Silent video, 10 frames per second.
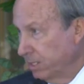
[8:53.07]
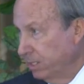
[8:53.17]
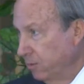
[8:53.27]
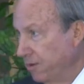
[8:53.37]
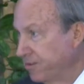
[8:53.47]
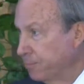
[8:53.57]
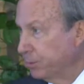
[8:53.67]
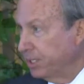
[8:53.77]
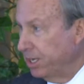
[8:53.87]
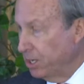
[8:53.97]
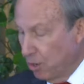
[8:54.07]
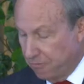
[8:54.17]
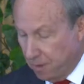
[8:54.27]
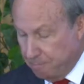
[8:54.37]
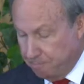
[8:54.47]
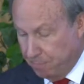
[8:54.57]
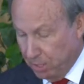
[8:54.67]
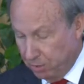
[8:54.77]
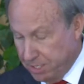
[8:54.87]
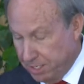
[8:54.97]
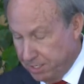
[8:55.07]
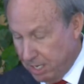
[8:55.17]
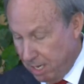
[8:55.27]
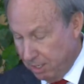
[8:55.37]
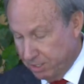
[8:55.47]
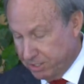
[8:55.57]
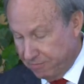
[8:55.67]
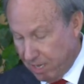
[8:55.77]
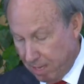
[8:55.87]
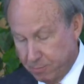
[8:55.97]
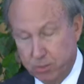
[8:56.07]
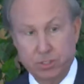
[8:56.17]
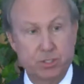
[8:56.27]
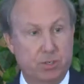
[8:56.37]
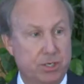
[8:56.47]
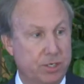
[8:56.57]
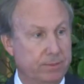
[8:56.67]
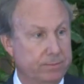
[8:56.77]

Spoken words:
We've completed over $1 billion of capital construction,